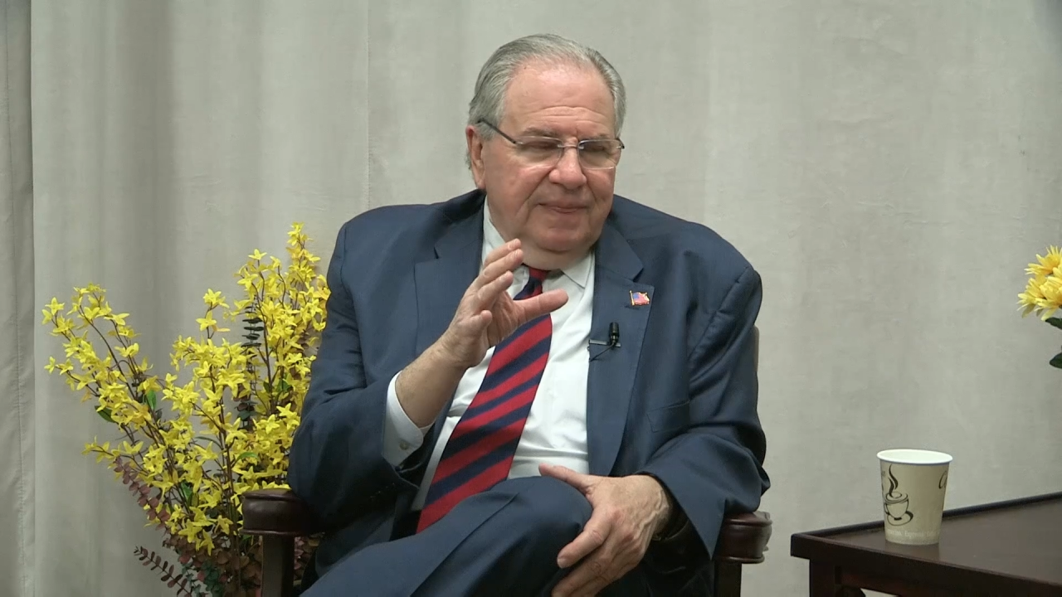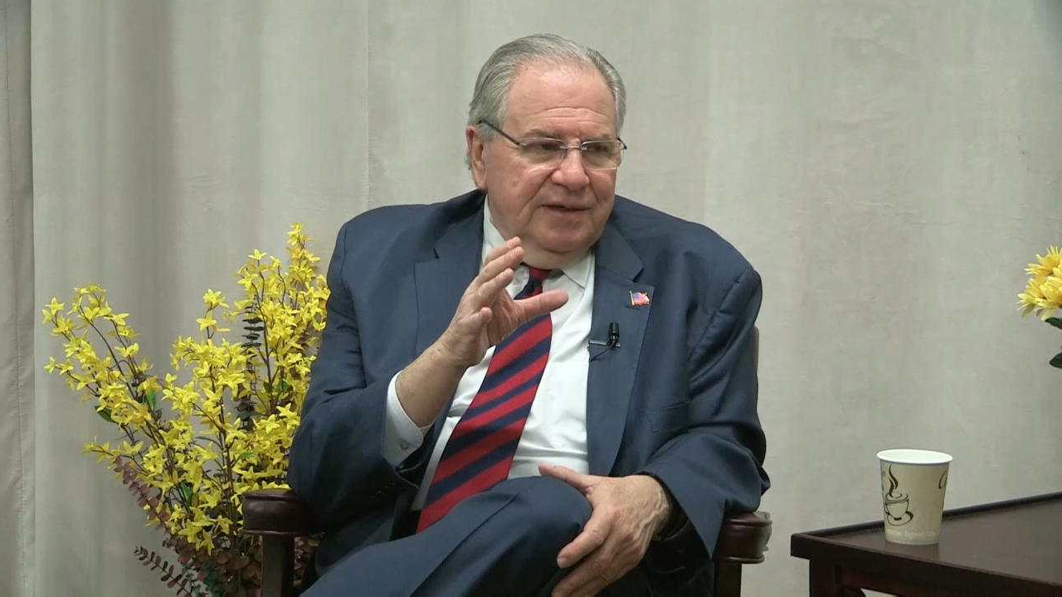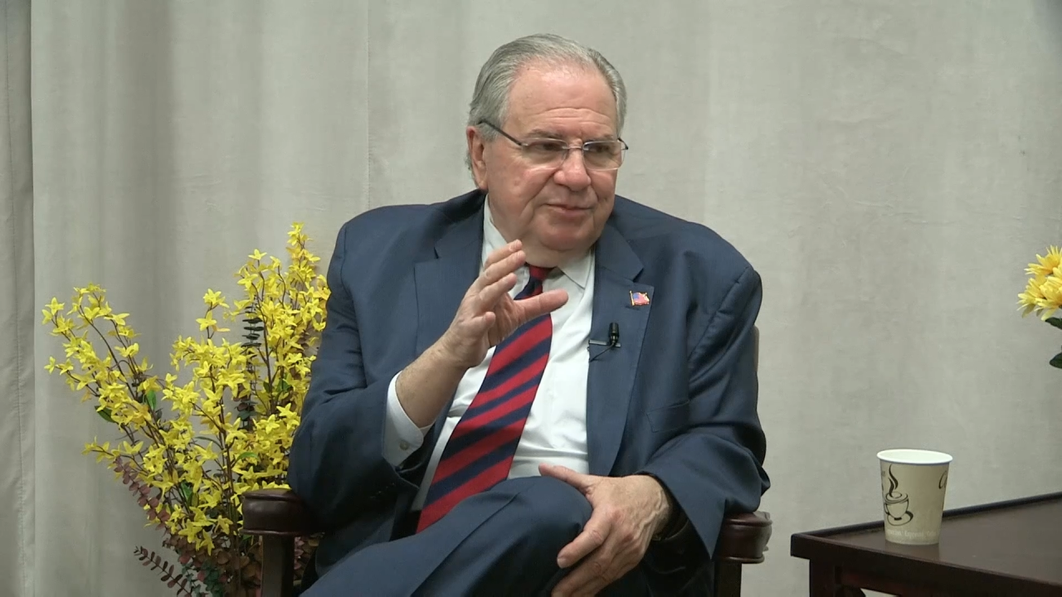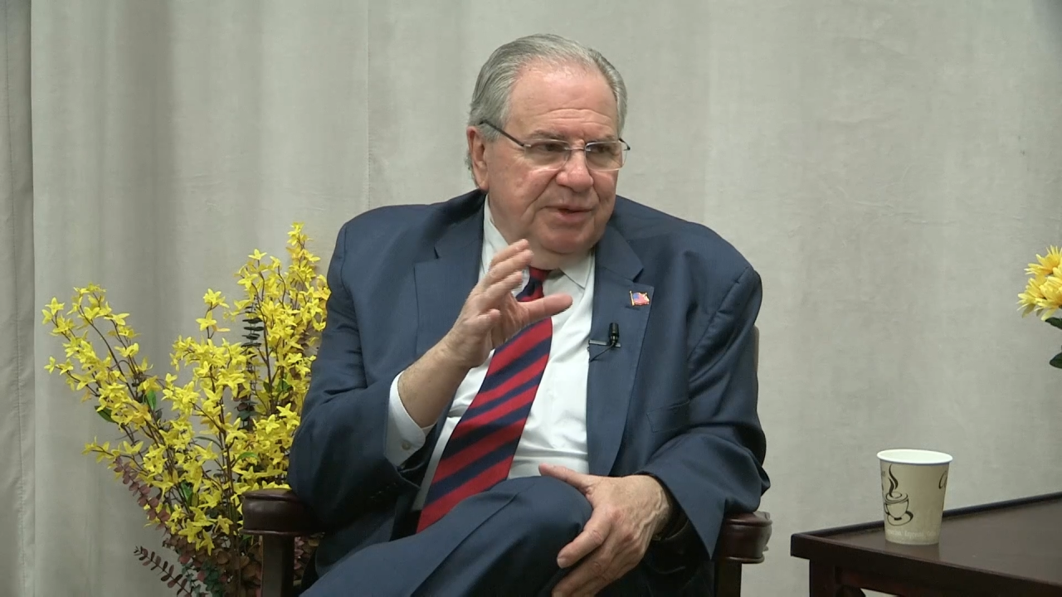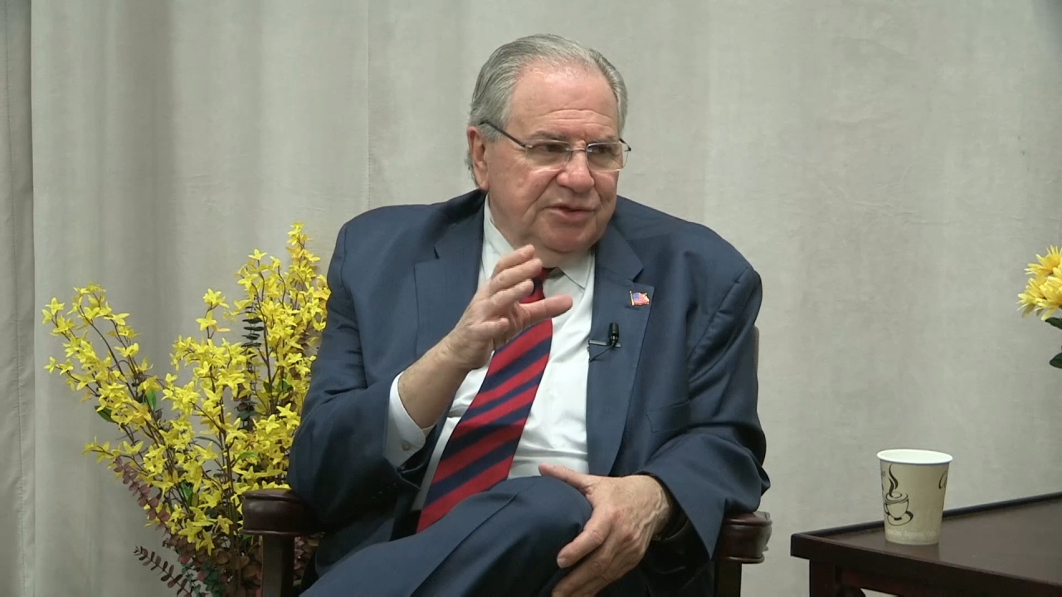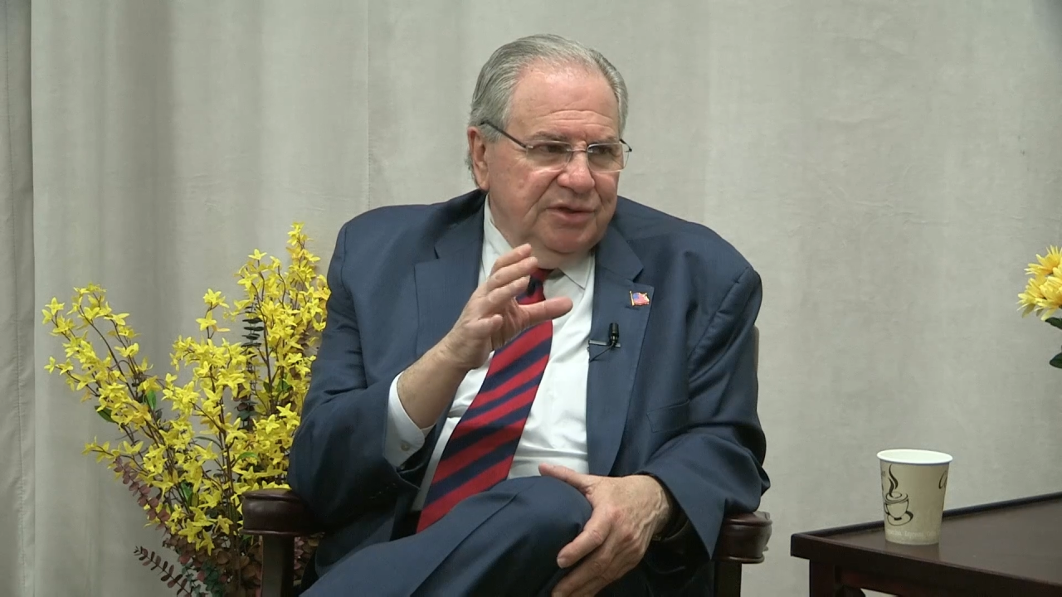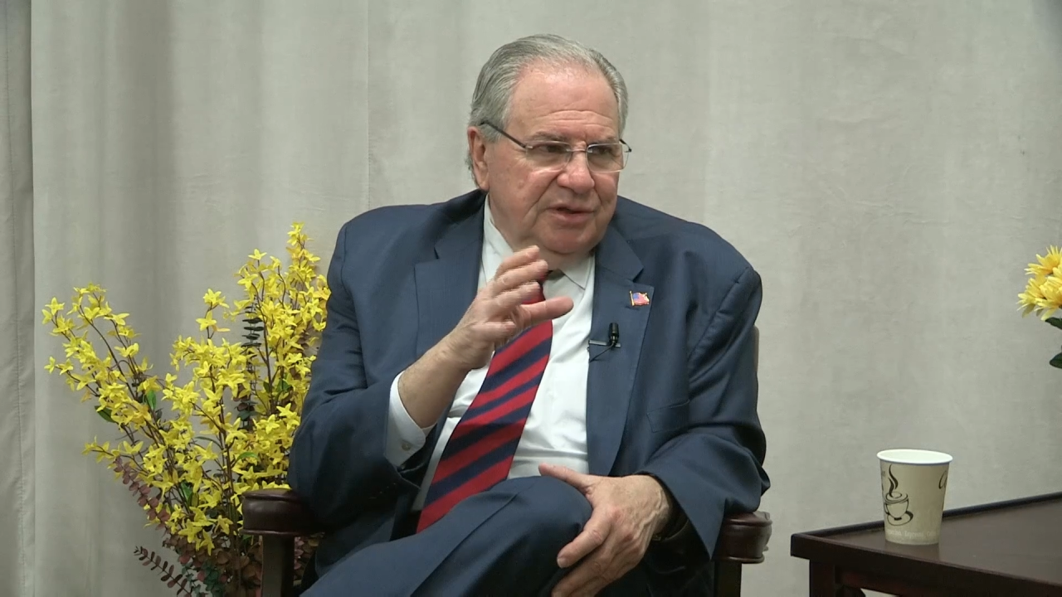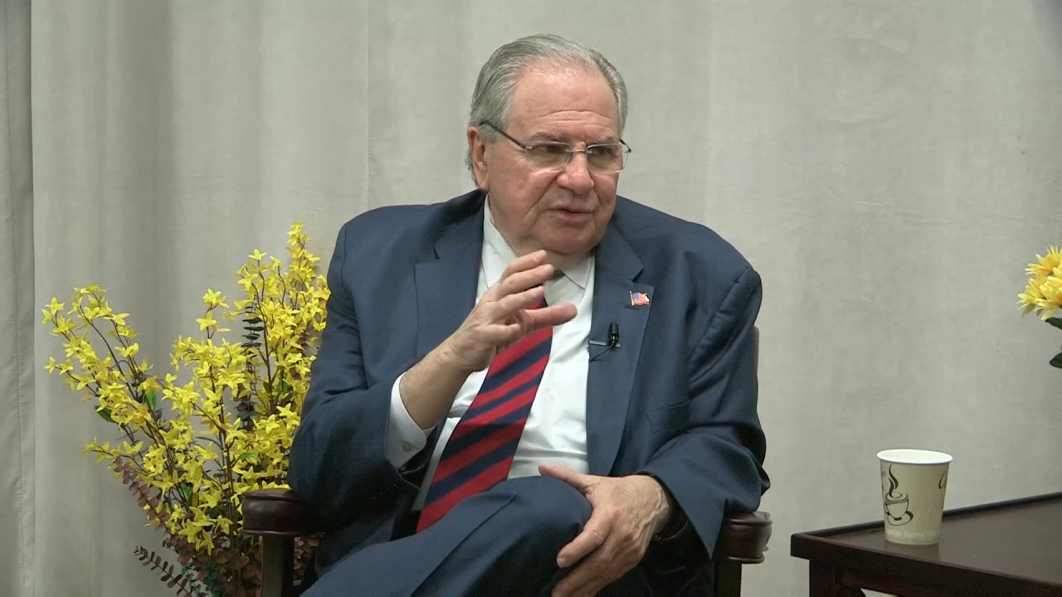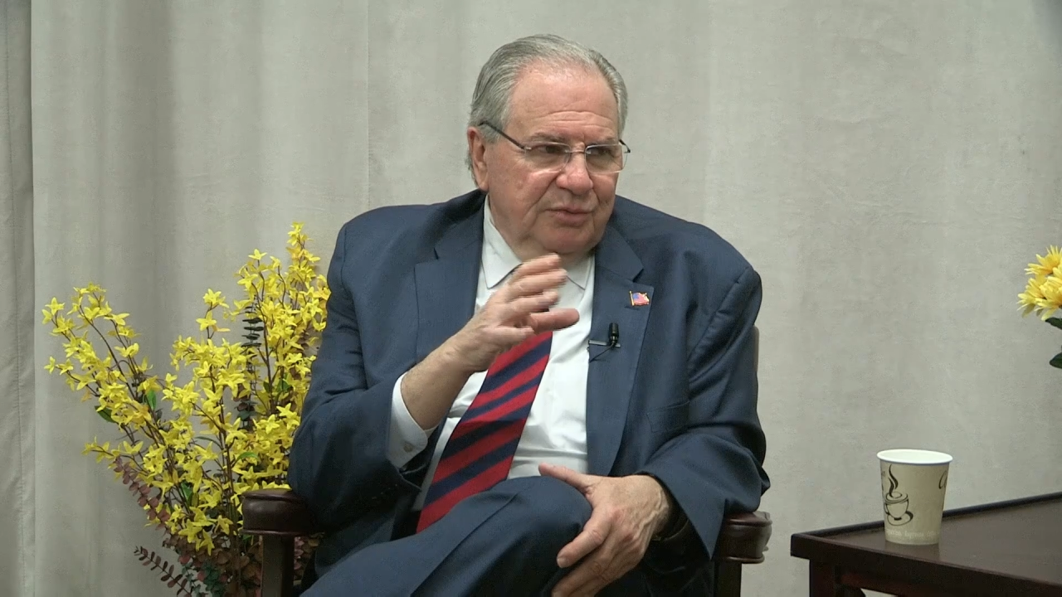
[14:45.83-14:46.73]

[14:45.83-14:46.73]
especially in the